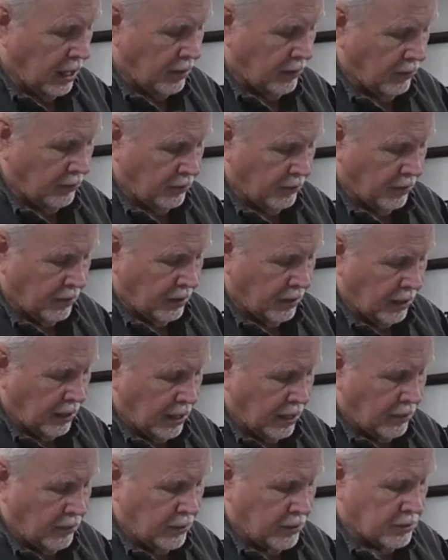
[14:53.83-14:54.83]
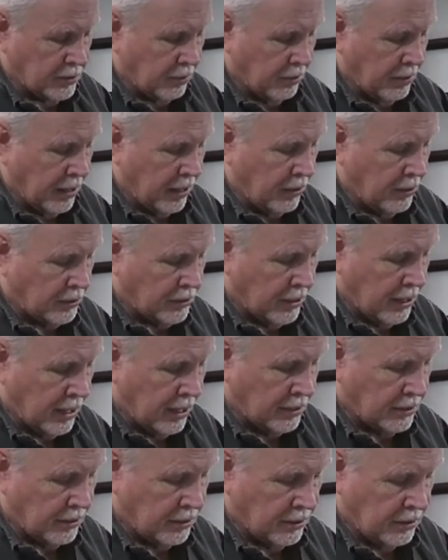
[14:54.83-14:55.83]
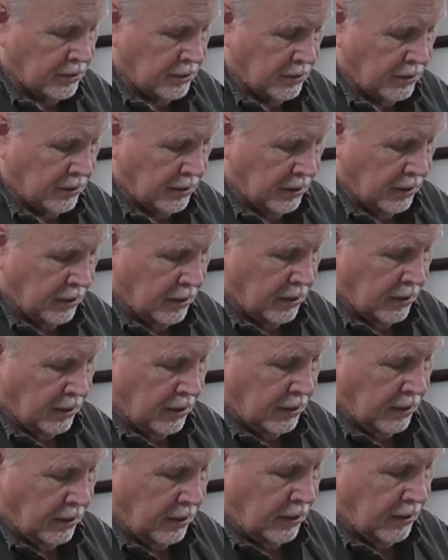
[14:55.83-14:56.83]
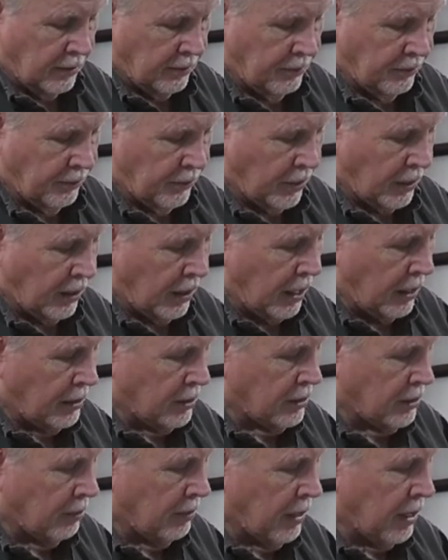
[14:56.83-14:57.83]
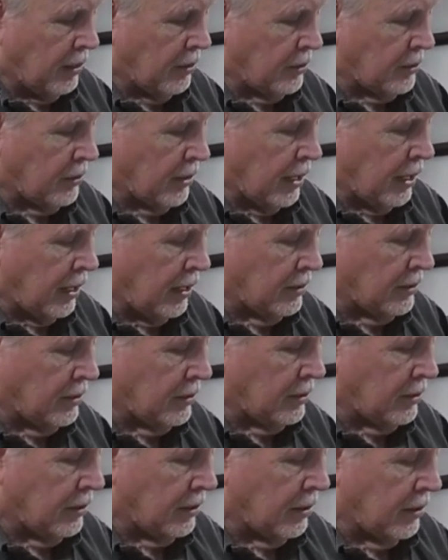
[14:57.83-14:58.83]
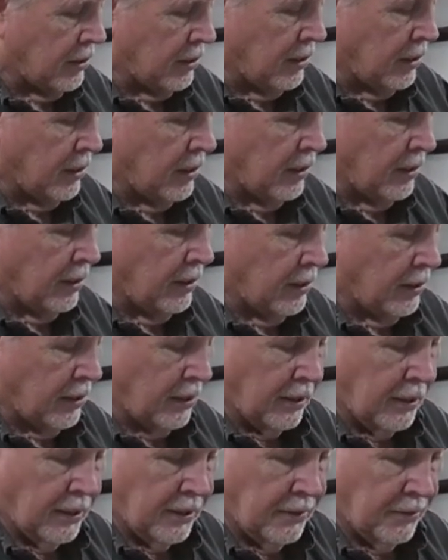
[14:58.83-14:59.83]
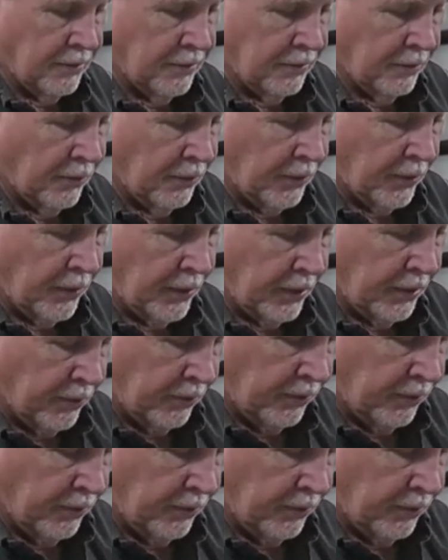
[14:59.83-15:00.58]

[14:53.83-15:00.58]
That thing has more than 1,000 rounds in it that I have shot through it. Not one malfunction. Yeah. And it's a